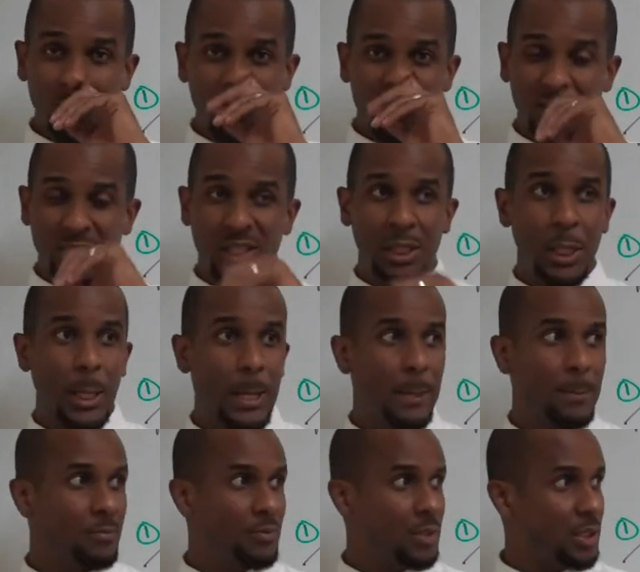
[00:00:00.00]
the
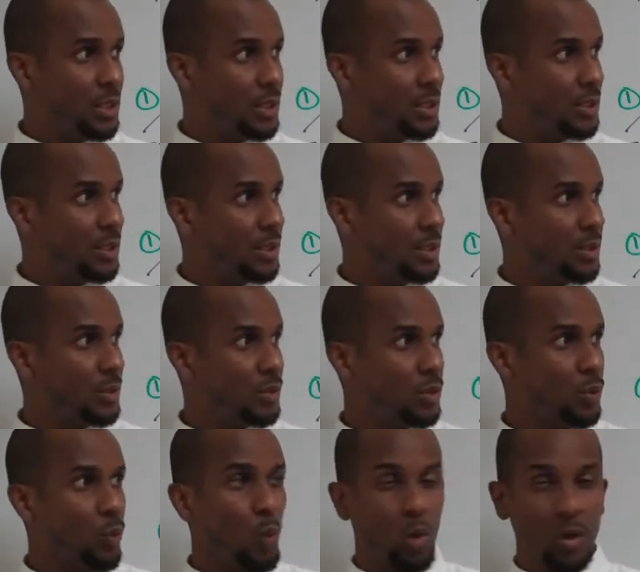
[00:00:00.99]
um, the uh,
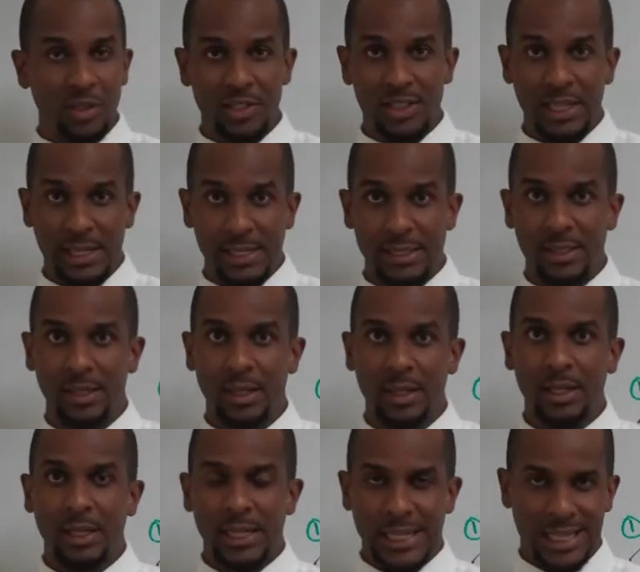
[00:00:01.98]
the war state
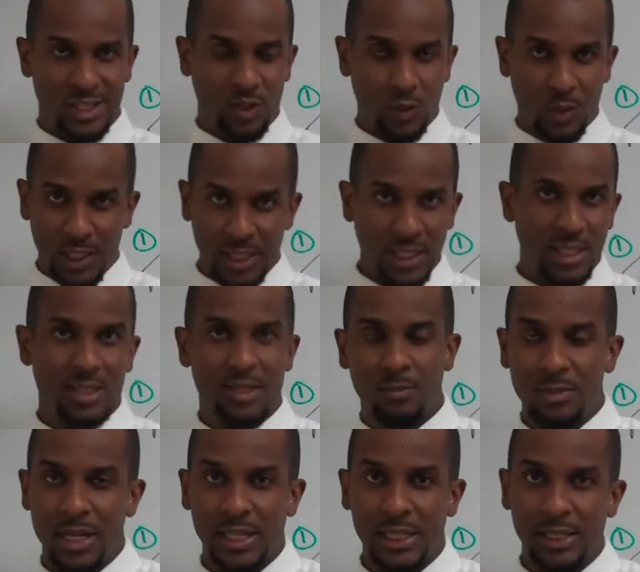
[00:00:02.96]
it's going to need
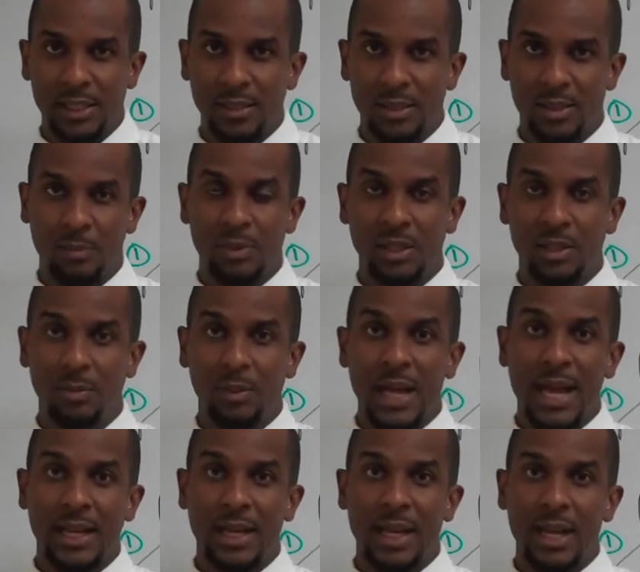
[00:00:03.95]
somebody to be the
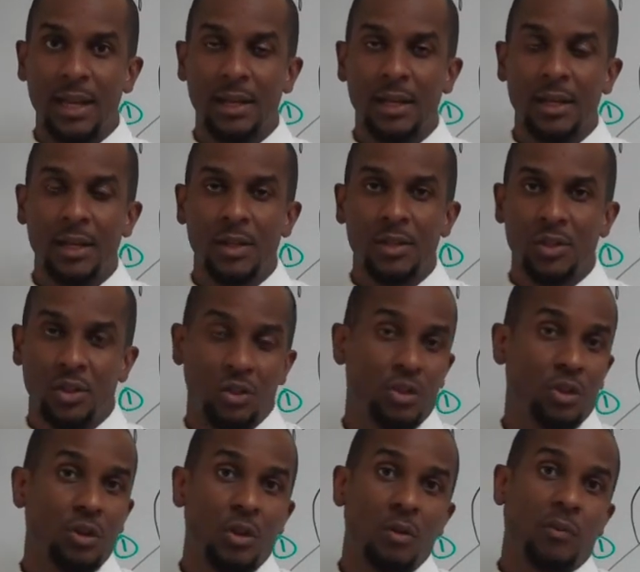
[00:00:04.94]
black guy. So
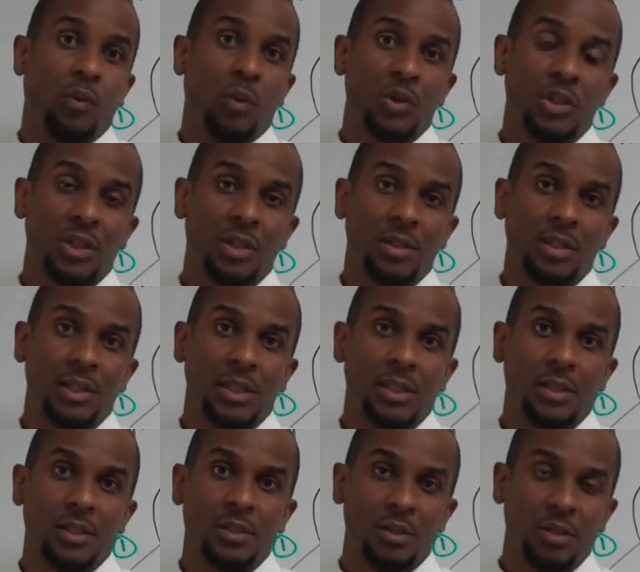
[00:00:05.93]
you're unfortunately
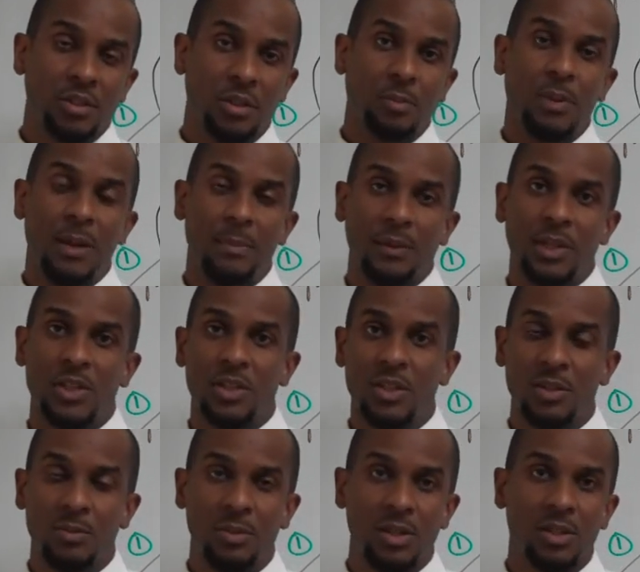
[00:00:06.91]
your population
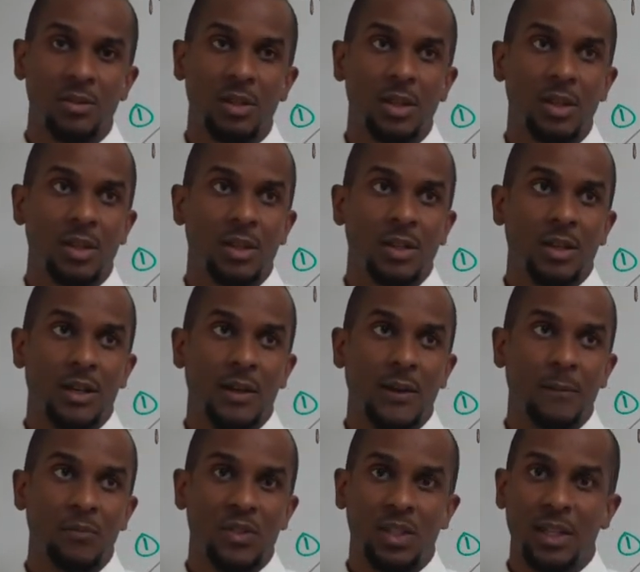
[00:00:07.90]
has been
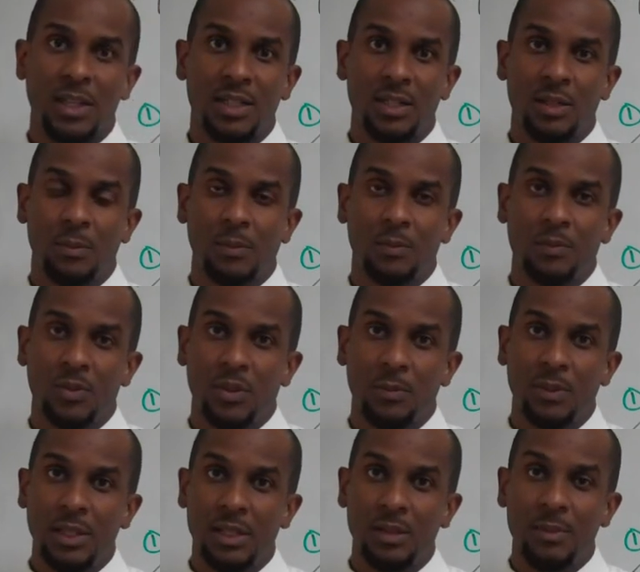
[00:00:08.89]
um, selected to, to
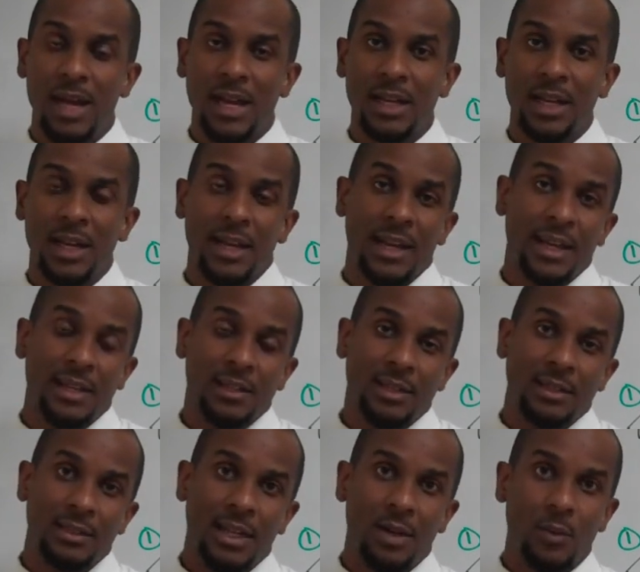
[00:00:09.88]
be the bad guy,
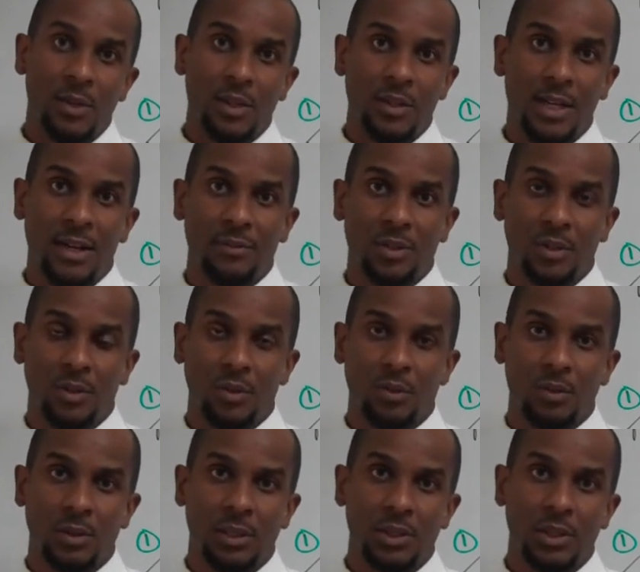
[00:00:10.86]
and now we're going to have to,
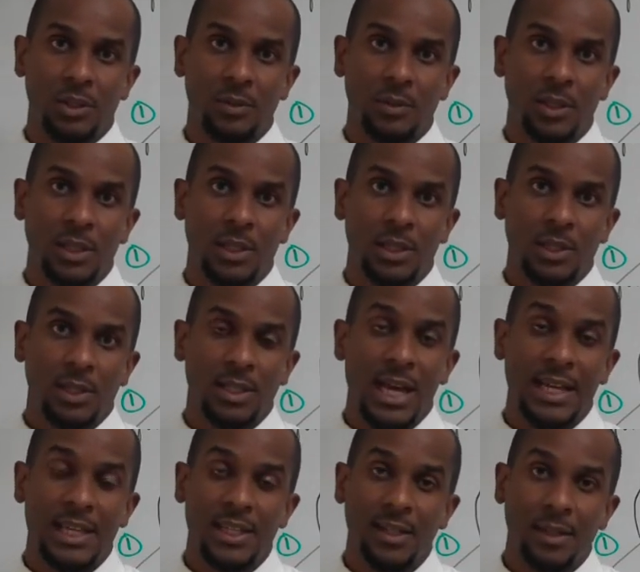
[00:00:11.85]
uh, you know,
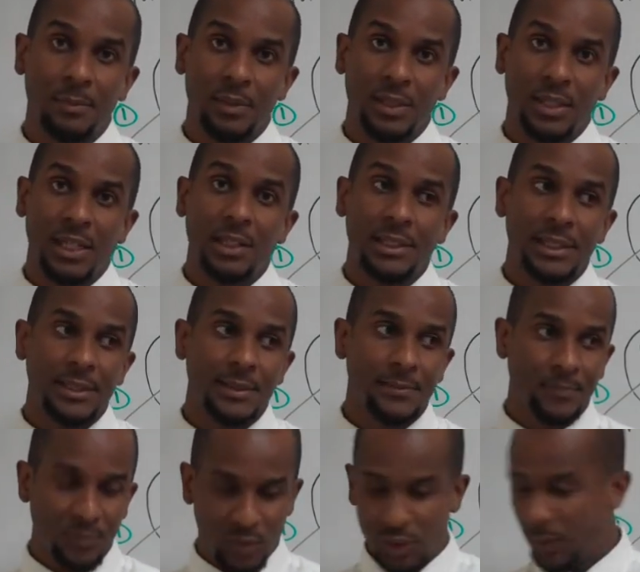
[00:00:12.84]
lock you up and kill you.
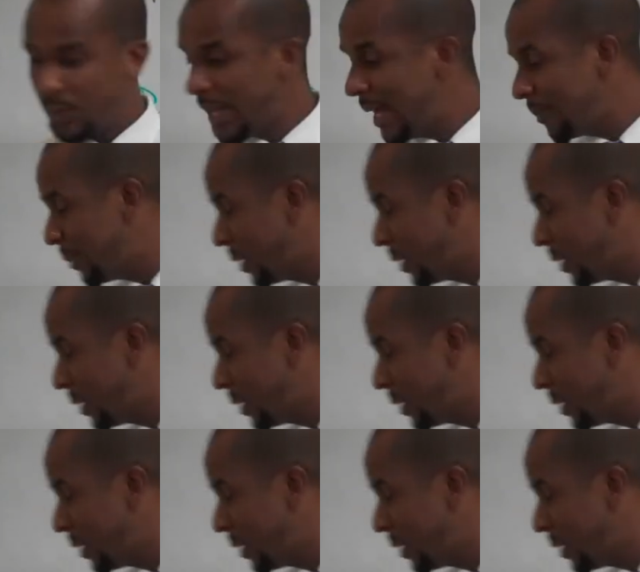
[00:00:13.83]
So that